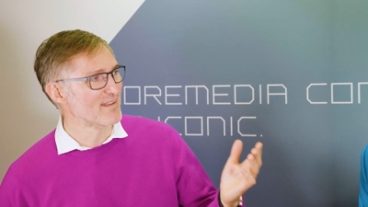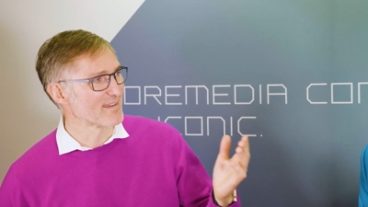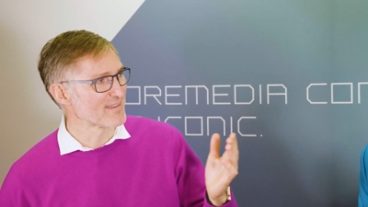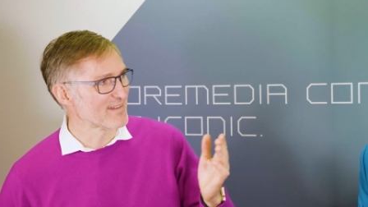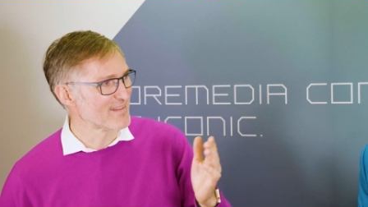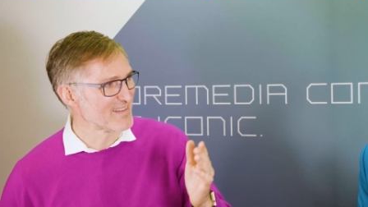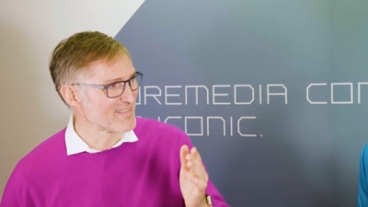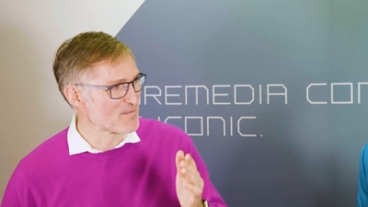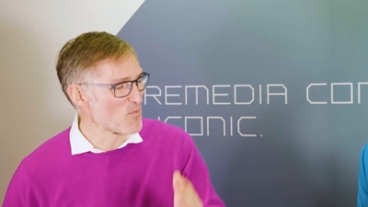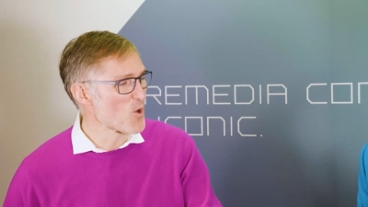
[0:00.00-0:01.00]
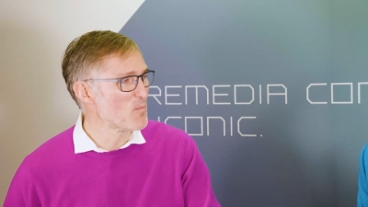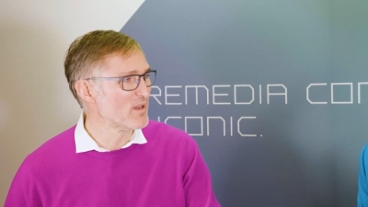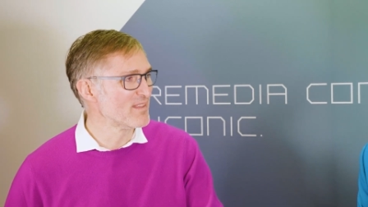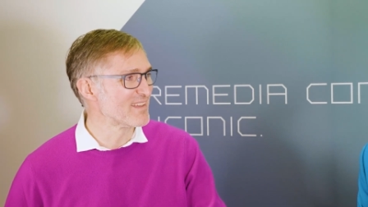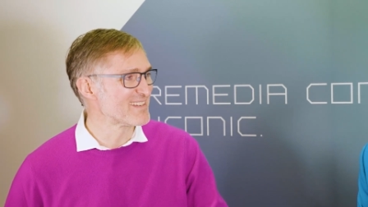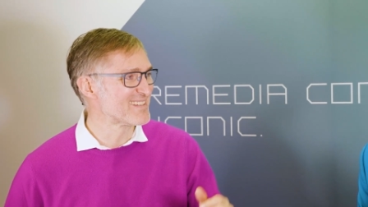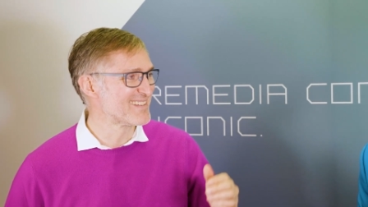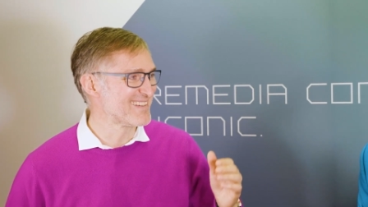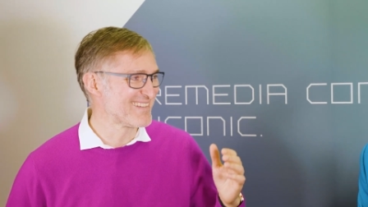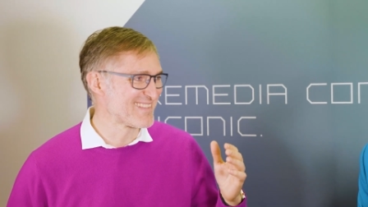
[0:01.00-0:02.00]
like the moment that
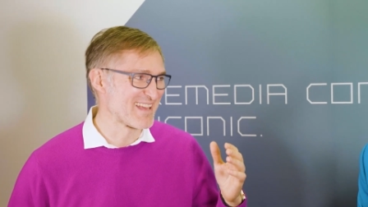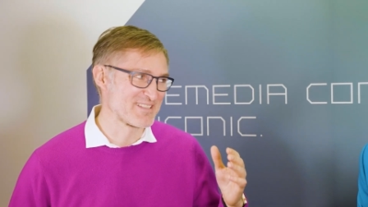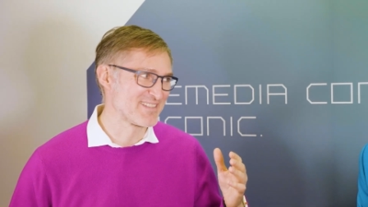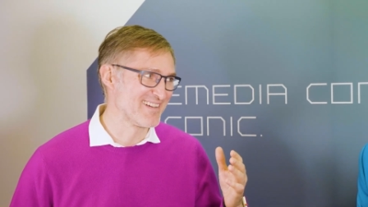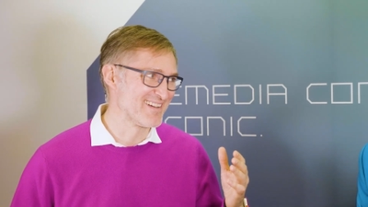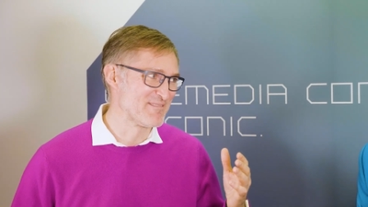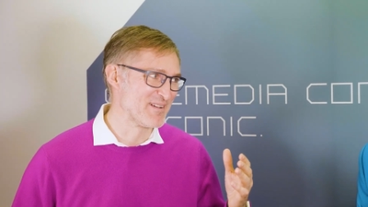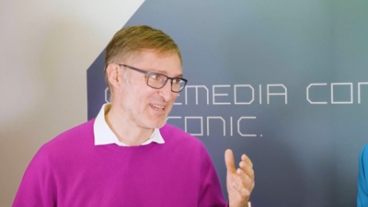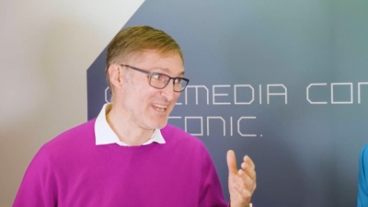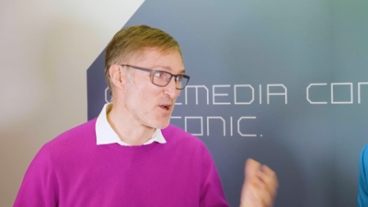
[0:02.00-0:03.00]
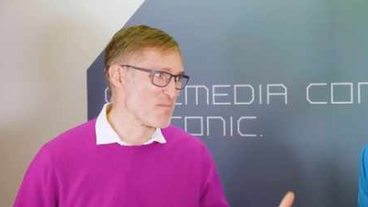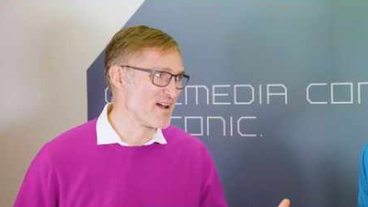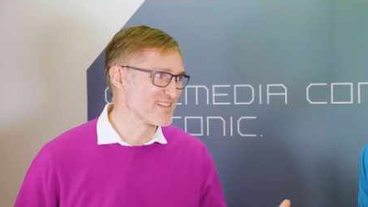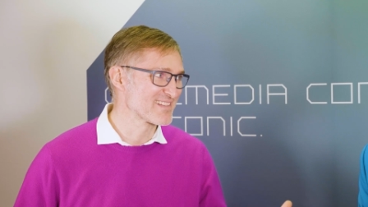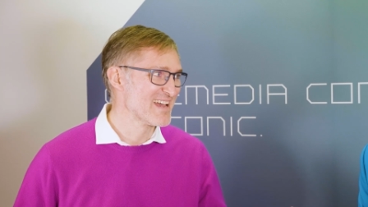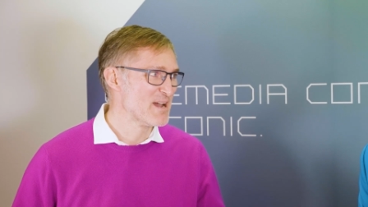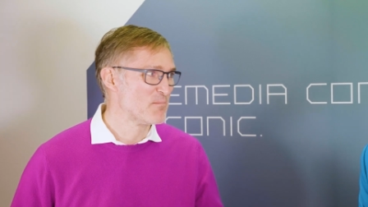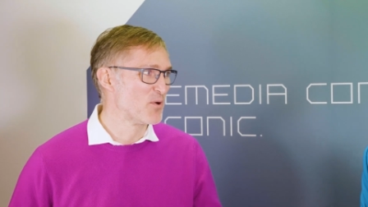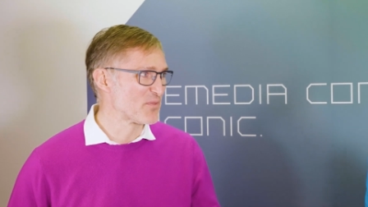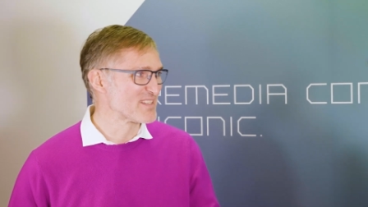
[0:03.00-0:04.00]
at uh, Elon Musk
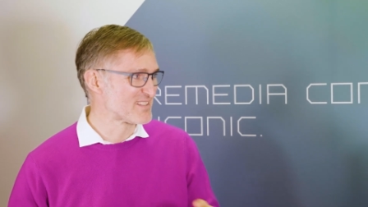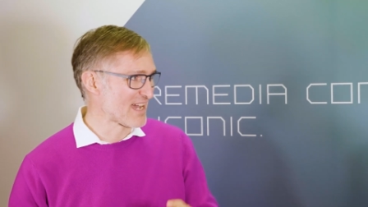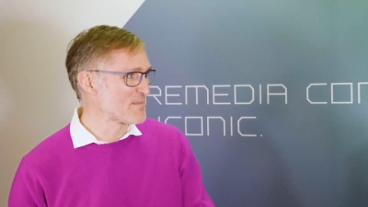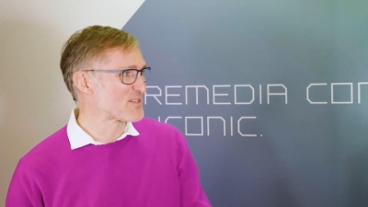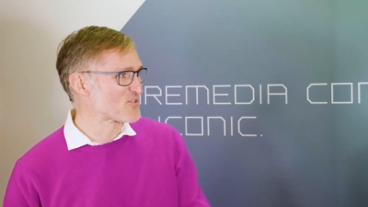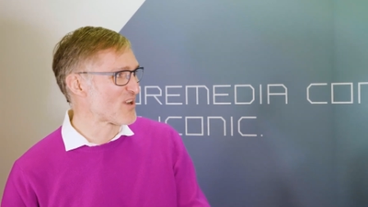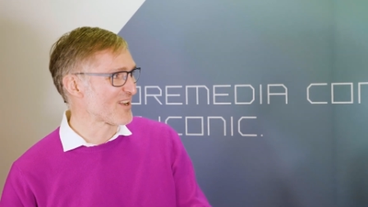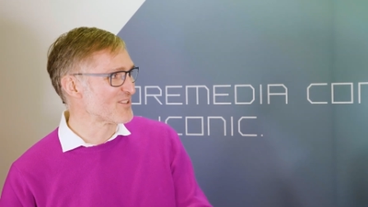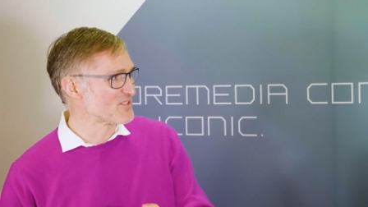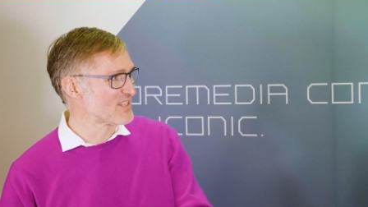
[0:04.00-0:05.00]
put the Cybertruck on